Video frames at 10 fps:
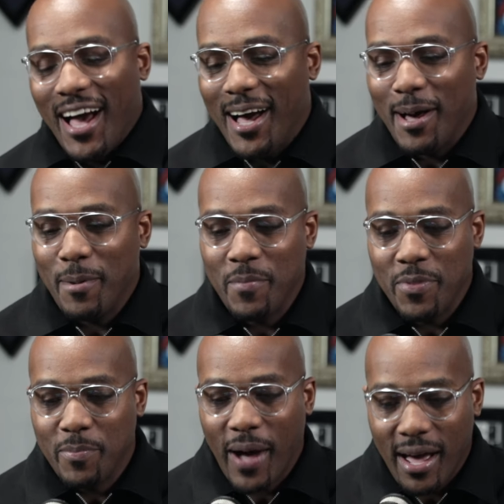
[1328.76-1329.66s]

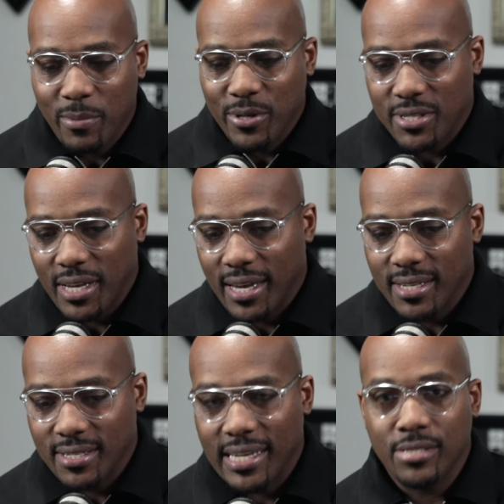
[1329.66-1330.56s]
The Bible
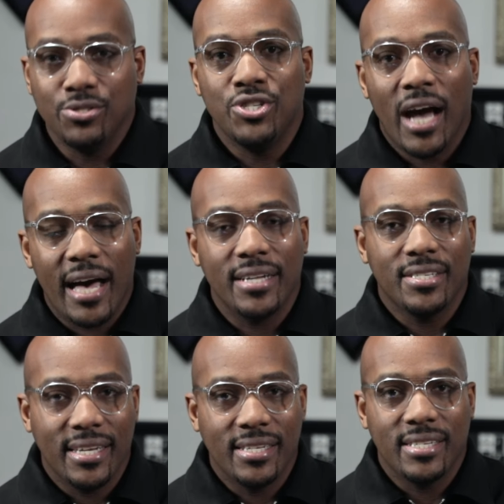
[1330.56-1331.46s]
says in John
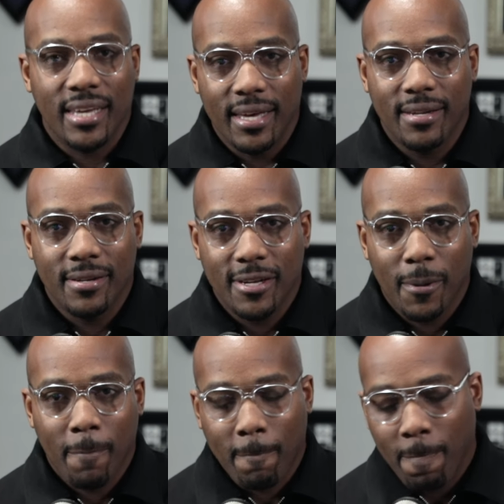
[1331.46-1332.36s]
10:10
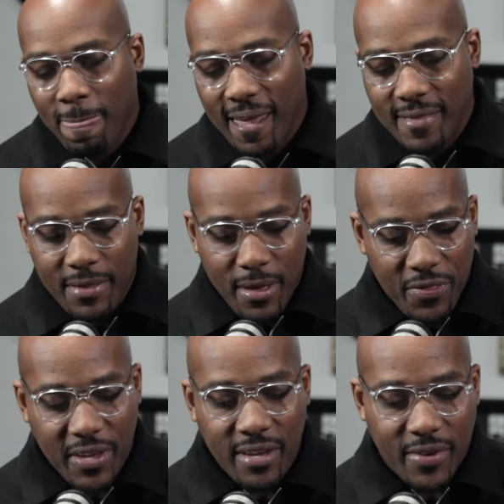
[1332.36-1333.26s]
that the
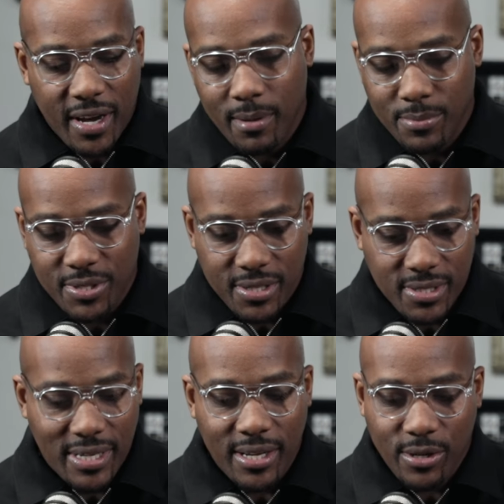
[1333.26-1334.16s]
thief comes to
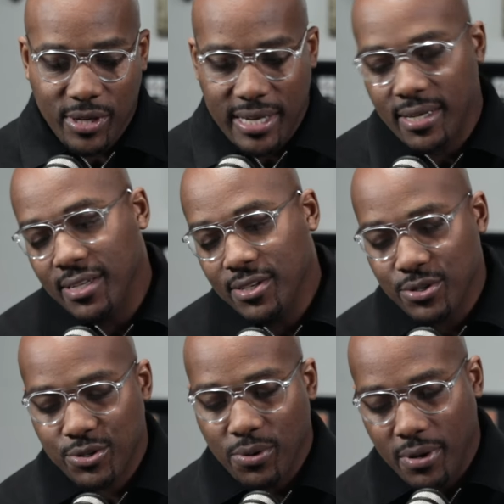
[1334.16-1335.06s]
steal, kill, and
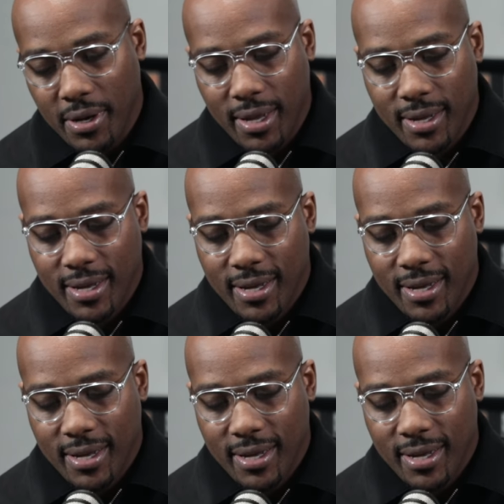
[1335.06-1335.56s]
destroy.